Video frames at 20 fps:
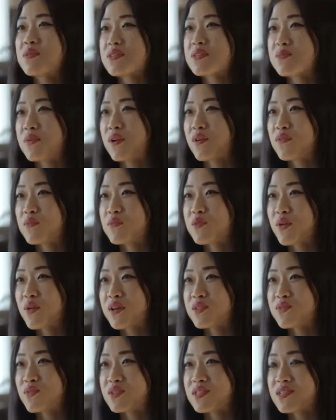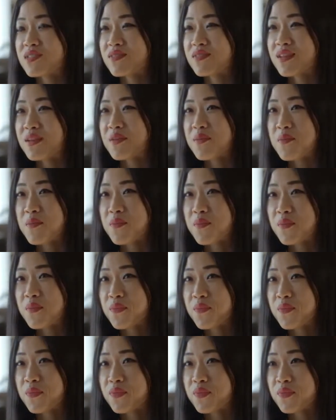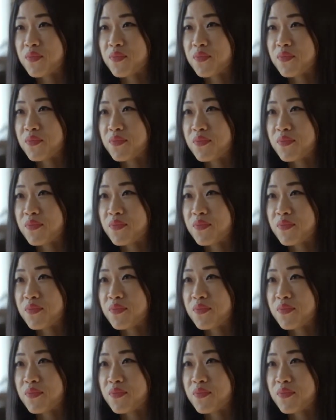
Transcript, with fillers: we expect from you guys for TV? We're writing